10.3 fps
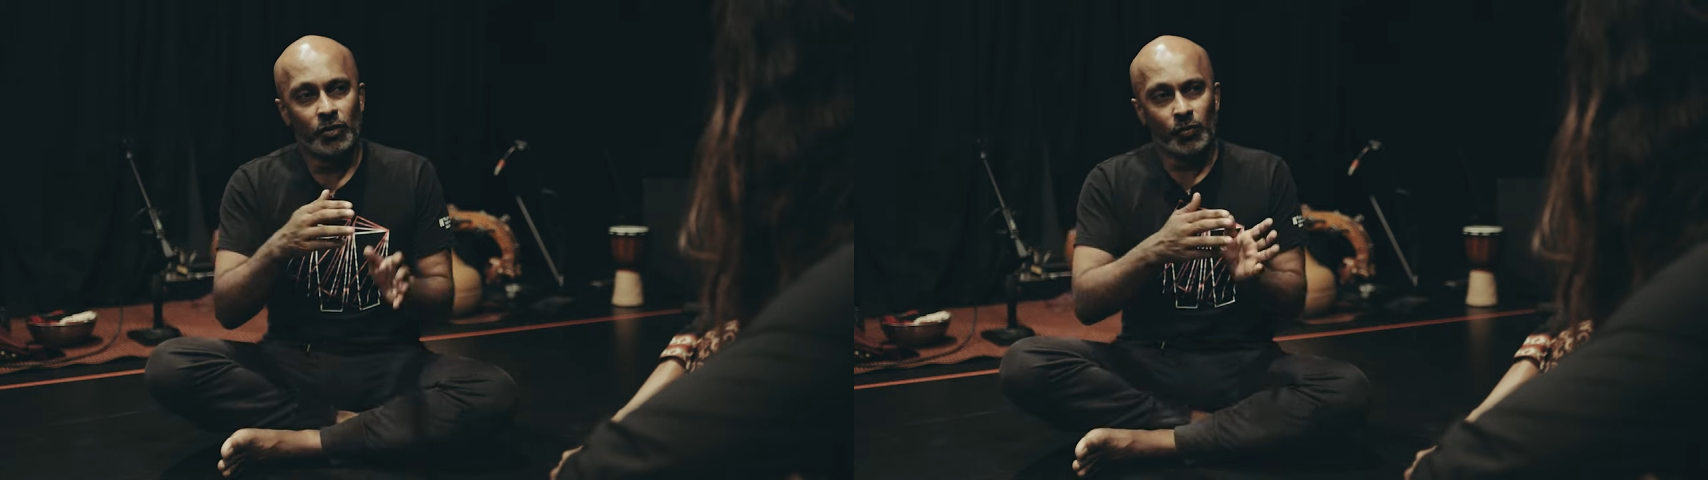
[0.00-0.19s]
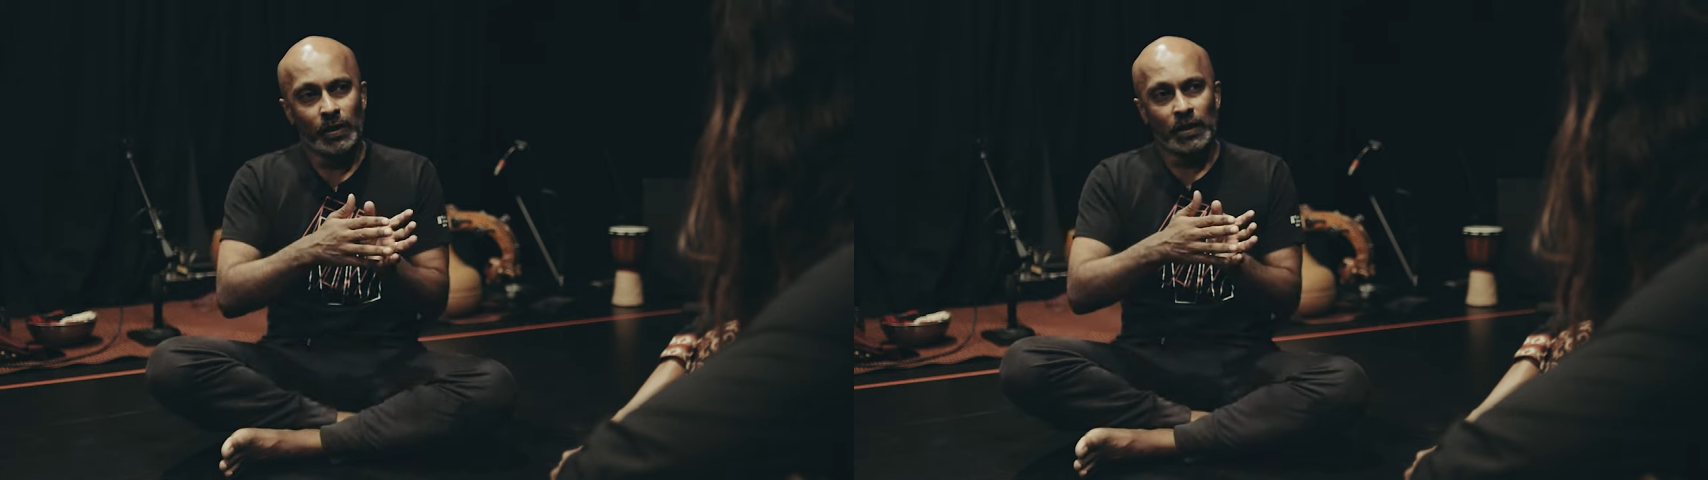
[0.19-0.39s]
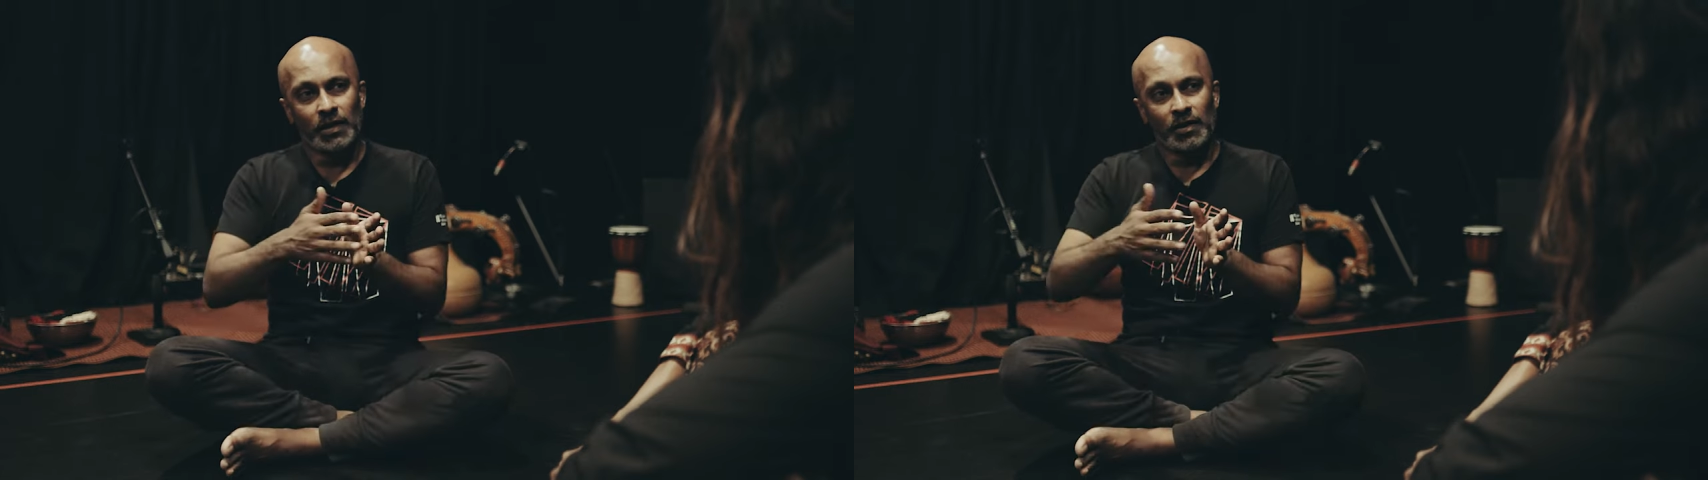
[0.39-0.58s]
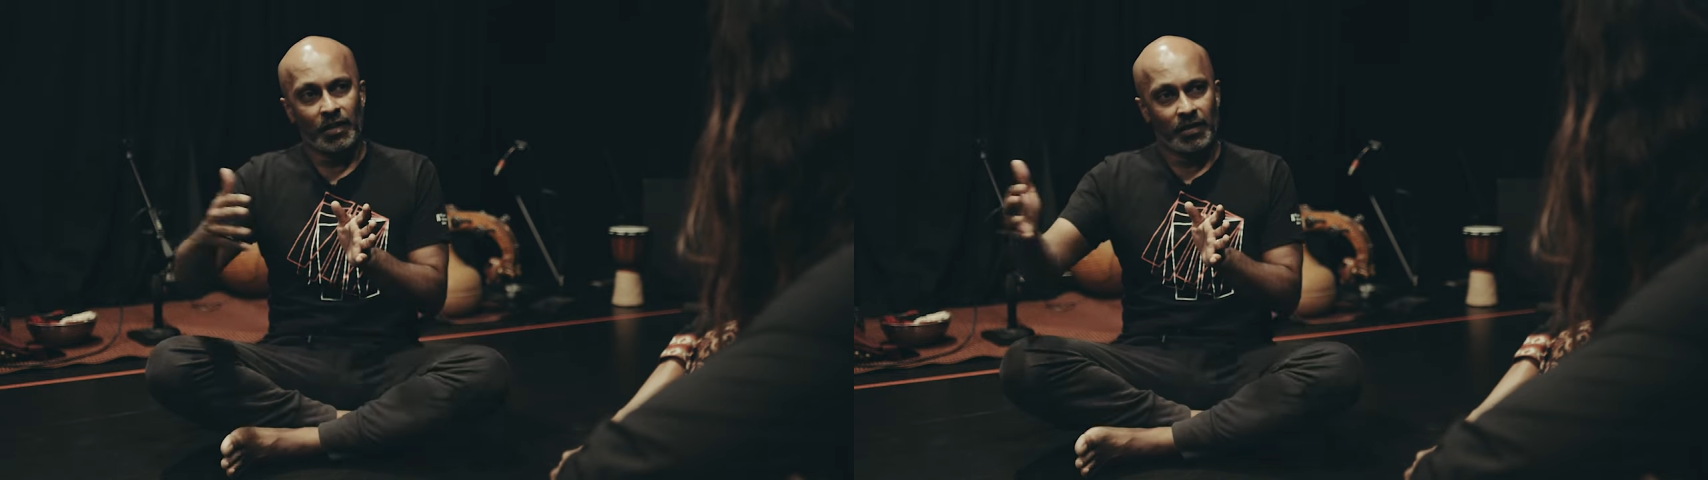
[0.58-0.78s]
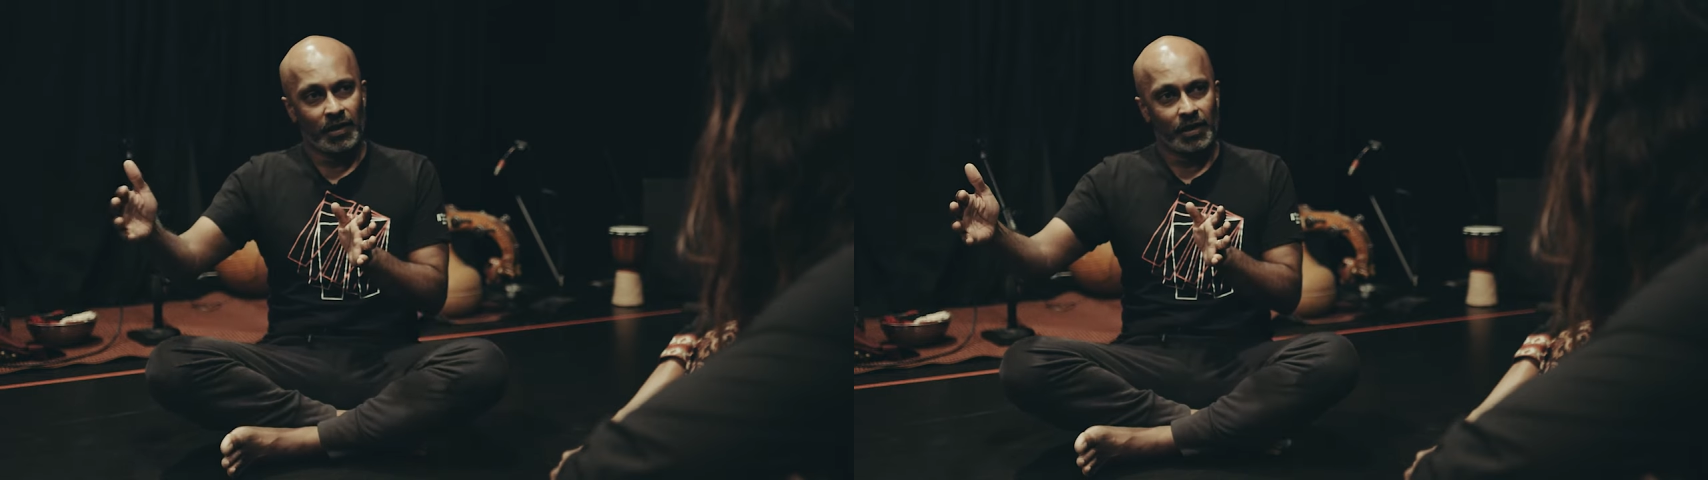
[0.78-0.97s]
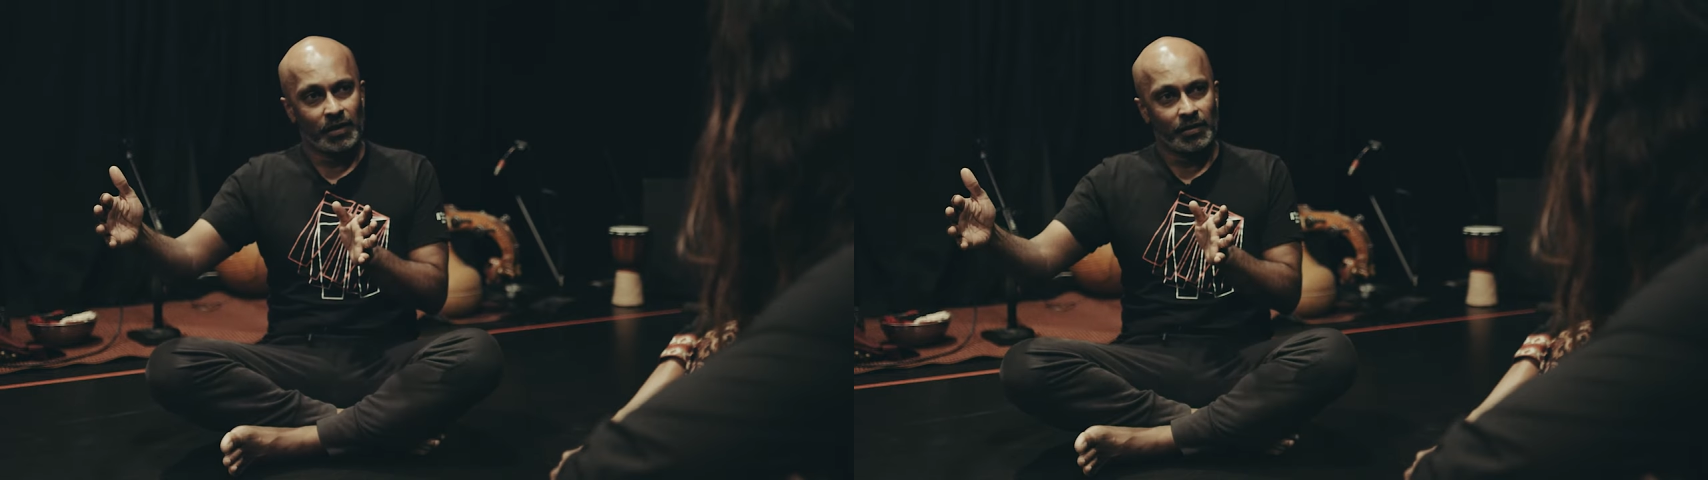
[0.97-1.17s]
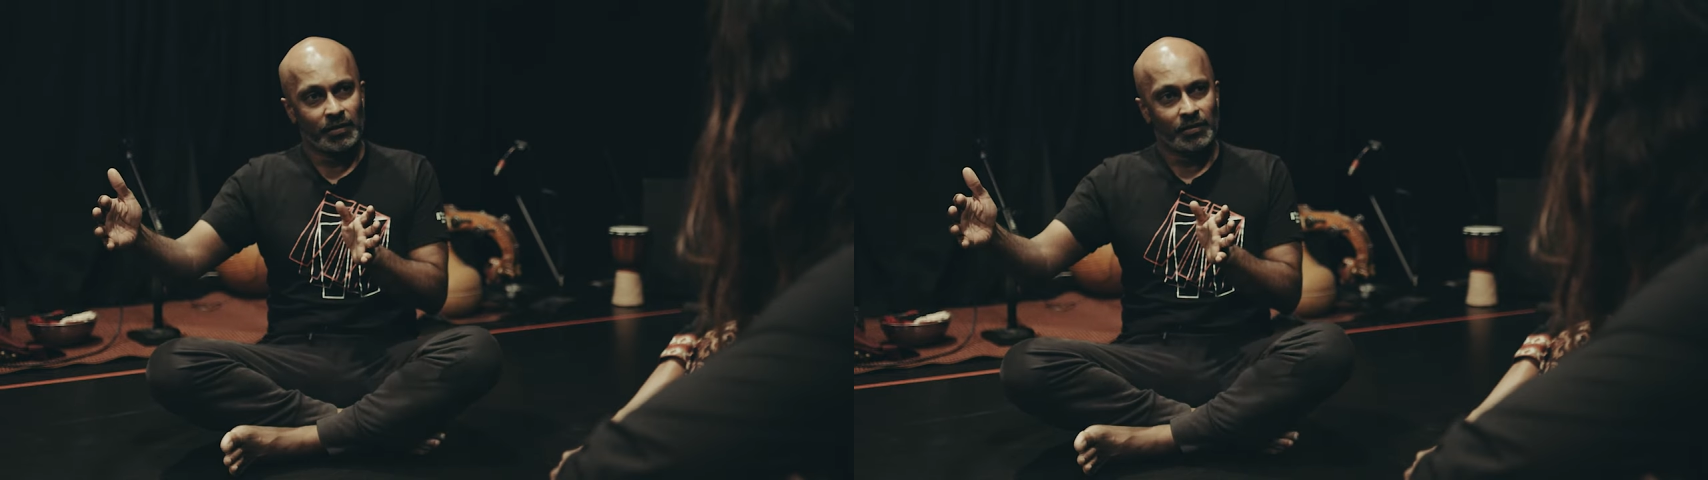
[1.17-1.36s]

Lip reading: doing the thing,